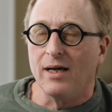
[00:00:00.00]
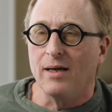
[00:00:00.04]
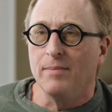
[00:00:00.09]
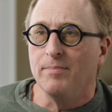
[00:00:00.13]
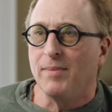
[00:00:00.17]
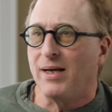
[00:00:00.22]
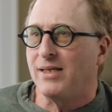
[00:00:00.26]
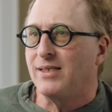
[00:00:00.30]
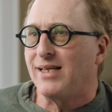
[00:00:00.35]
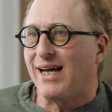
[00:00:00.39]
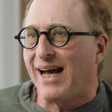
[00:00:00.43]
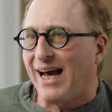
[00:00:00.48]
it
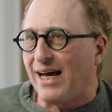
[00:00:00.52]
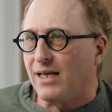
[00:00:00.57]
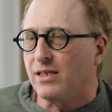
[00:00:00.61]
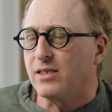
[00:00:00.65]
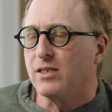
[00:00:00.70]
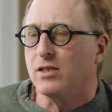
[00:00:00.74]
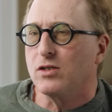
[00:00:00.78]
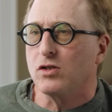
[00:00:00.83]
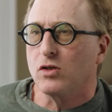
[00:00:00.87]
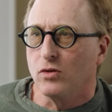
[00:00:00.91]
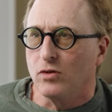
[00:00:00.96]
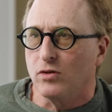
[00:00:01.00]
meant I had
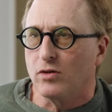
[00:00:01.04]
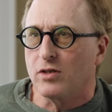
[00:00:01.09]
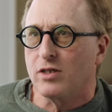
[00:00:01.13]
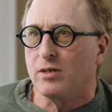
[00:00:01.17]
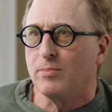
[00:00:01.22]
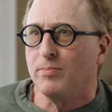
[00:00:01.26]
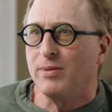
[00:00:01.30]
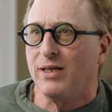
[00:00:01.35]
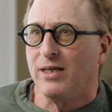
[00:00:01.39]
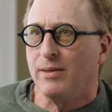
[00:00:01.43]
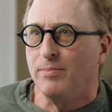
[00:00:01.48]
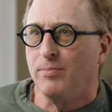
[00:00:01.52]
to talk
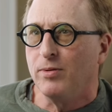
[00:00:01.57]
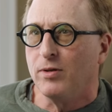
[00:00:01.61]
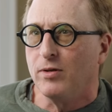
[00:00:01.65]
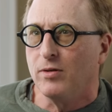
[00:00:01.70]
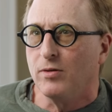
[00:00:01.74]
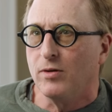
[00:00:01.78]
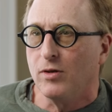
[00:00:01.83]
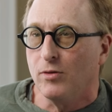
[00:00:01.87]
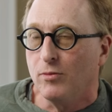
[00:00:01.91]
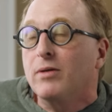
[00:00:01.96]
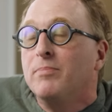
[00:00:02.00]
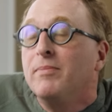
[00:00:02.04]
to people
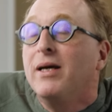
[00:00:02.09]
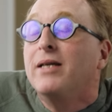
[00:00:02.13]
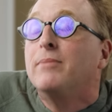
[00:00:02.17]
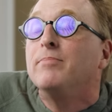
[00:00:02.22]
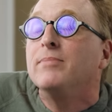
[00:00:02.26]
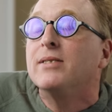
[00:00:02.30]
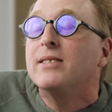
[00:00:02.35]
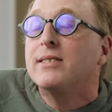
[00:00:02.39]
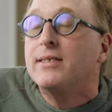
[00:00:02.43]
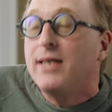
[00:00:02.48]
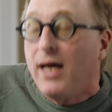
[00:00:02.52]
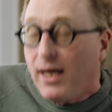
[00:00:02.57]
who had made
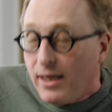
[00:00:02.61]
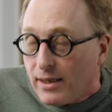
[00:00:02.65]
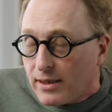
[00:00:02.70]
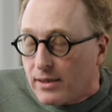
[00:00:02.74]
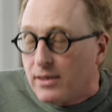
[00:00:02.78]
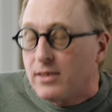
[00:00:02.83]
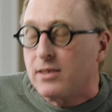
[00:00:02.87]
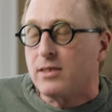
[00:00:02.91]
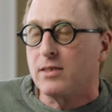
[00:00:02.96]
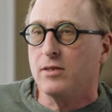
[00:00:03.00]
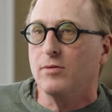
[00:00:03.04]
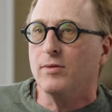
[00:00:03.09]

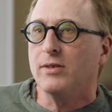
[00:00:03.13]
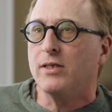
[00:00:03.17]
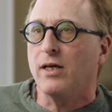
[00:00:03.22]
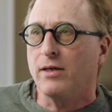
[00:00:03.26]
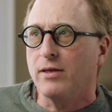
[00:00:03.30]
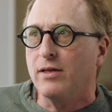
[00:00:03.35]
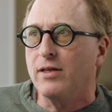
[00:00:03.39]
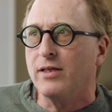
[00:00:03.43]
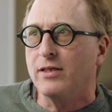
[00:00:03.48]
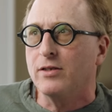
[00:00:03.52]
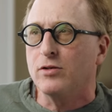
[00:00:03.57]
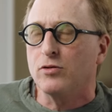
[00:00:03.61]
mistakes, who had
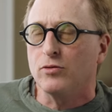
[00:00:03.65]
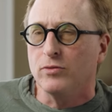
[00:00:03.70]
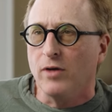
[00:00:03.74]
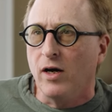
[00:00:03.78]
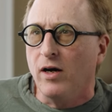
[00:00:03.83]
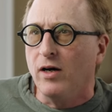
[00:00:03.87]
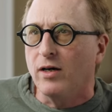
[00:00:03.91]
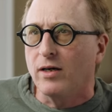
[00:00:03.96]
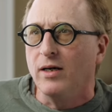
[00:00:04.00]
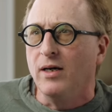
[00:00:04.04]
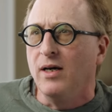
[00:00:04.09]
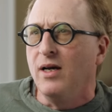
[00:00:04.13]
done things
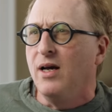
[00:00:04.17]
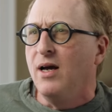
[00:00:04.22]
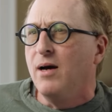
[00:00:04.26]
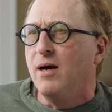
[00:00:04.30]
wrong.